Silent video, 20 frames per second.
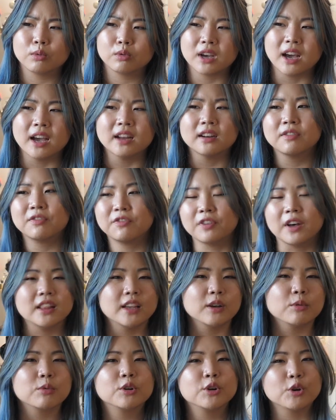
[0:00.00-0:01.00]
kind of felt
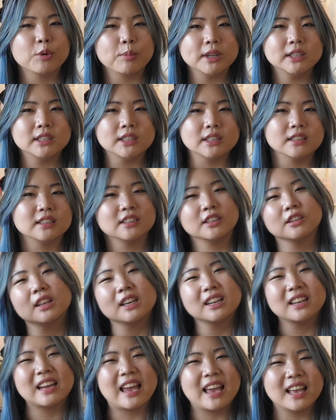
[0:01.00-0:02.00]
like were no big deal? You're
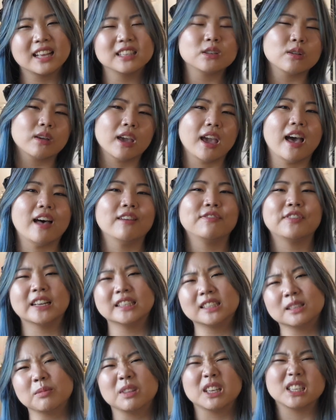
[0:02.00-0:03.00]
like, it's okay, I'll find
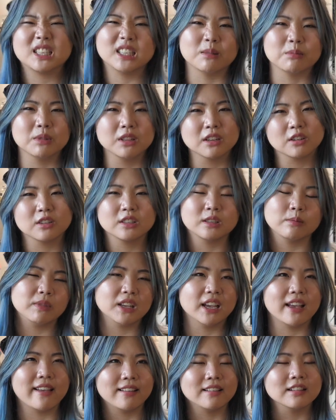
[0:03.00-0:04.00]
something similar or
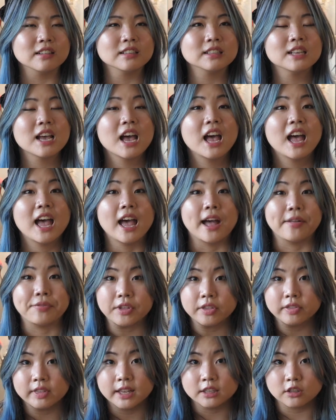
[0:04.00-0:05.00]
something else, and
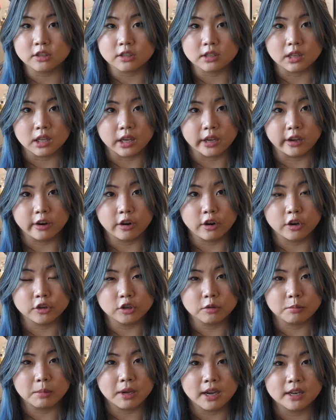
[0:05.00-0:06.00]
then they just linger on
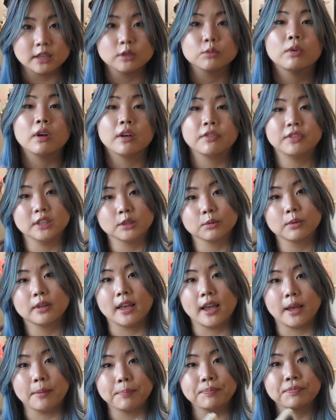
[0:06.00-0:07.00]
your mind. Well, these were
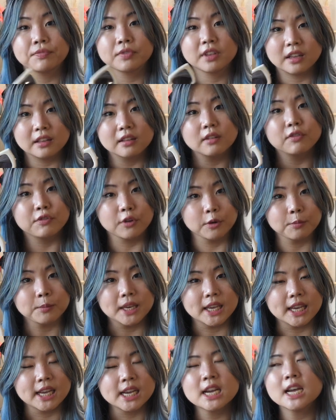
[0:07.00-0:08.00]
them. For
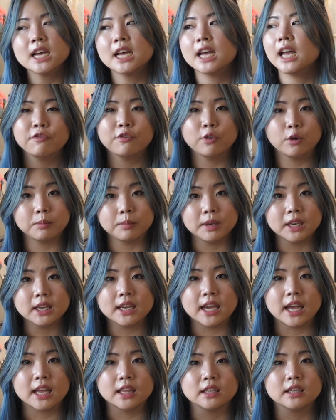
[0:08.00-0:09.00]
me
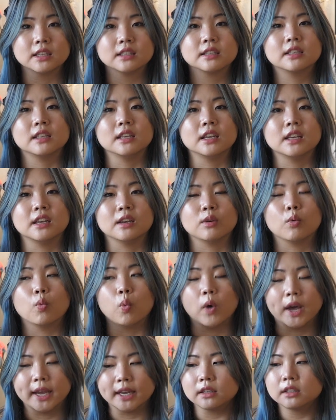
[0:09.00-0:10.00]
at least, the
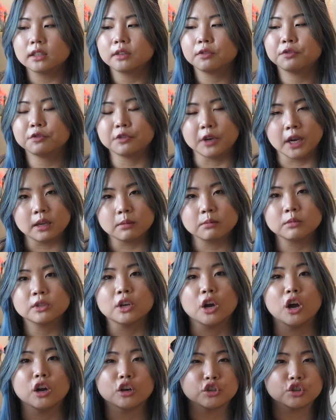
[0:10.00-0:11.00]
white frames
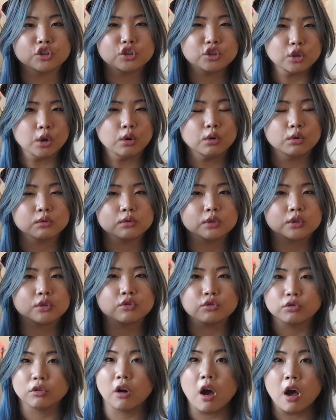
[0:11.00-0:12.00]
are so
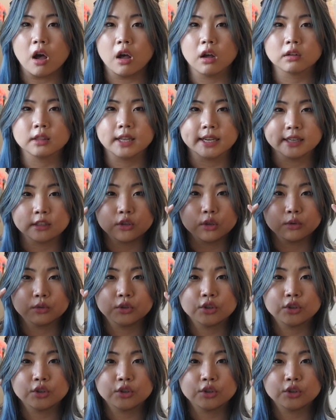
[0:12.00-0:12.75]
strong, like so